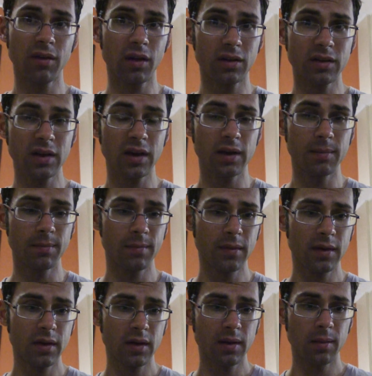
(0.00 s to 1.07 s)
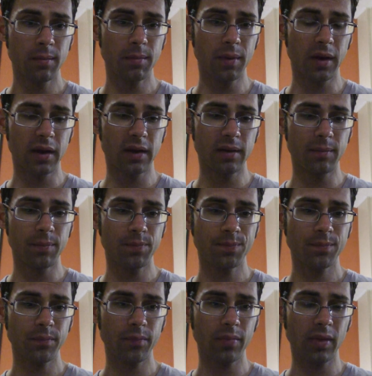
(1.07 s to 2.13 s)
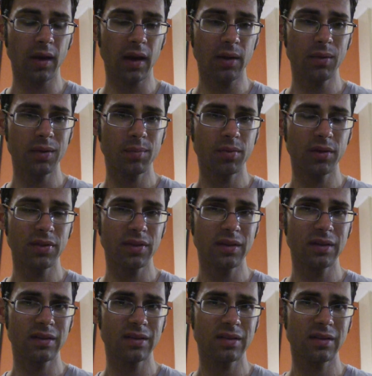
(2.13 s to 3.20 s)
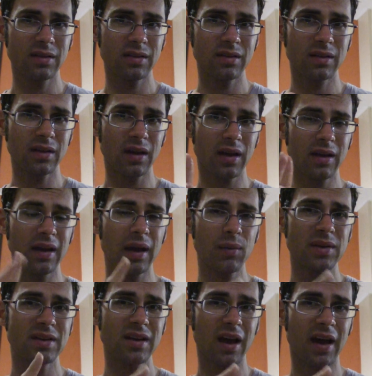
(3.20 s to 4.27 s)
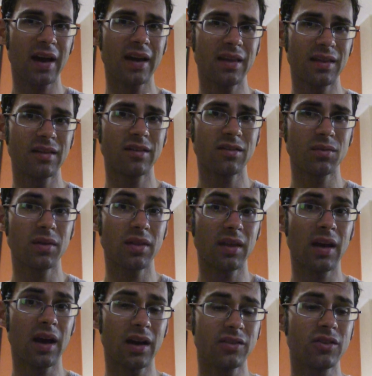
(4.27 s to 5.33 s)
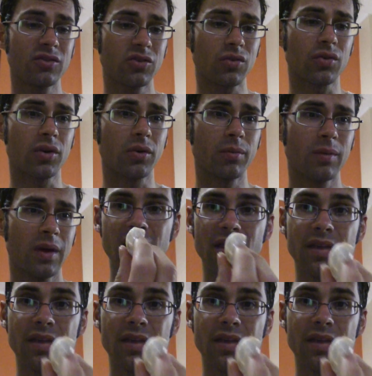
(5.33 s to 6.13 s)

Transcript: of all time, but I would put this, I would tie this with the attribution.